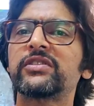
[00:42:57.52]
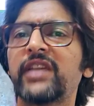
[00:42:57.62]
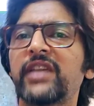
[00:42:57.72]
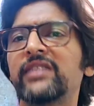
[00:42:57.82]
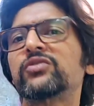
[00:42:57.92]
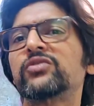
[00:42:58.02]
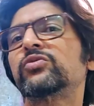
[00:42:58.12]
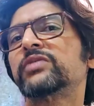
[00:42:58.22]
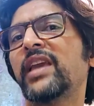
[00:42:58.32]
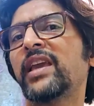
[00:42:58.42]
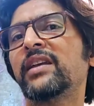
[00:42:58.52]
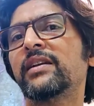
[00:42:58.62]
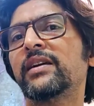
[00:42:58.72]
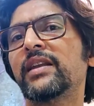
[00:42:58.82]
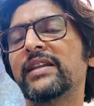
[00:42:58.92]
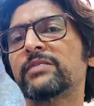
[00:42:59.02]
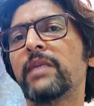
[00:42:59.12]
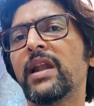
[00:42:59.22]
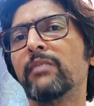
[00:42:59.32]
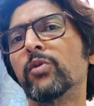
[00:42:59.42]
change to saying, let's
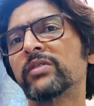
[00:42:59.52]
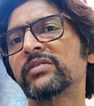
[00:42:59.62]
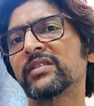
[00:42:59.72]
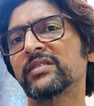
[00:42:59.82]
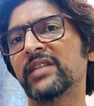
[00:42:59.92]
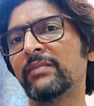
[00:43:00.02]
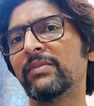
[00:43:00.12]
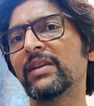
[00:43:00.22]
build more sustainable